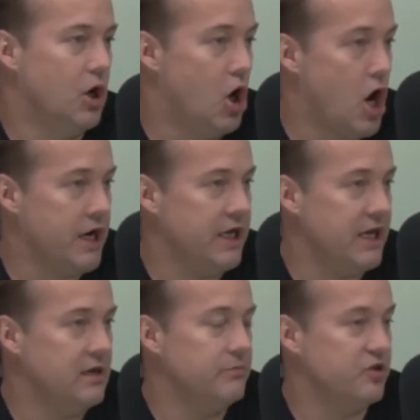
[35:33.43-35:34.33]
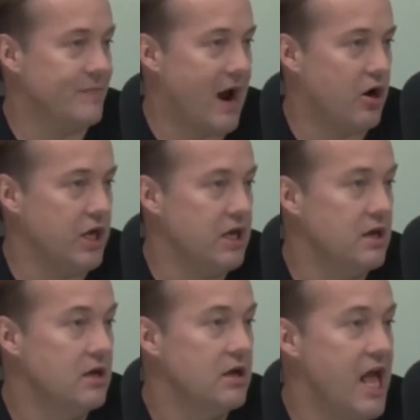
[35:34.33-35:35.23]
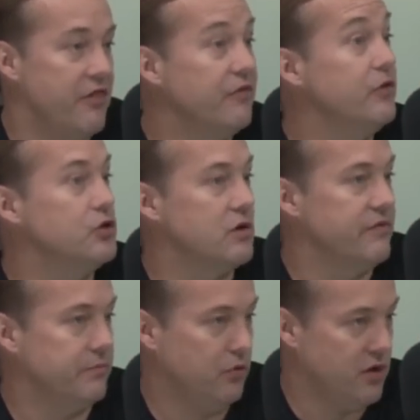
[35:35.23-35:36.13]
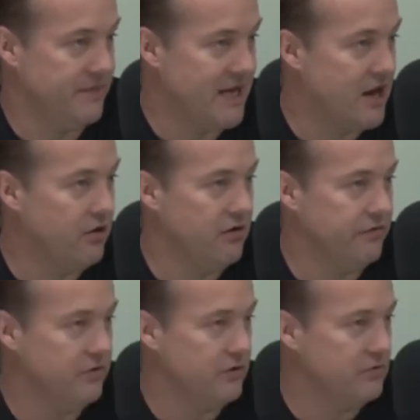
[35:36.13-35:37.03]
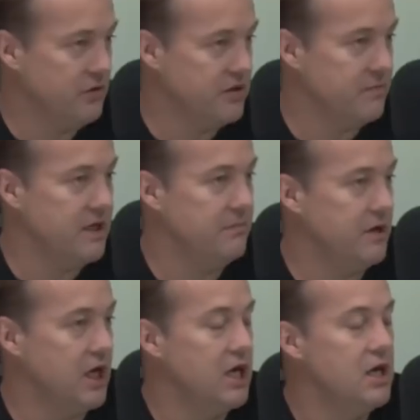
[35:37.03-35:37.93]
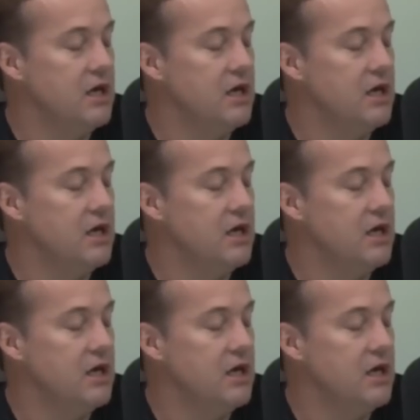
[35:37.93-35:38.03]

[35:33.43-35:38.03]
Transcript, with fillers: on income disparity and the future of employment. I don't know if you agree with me, but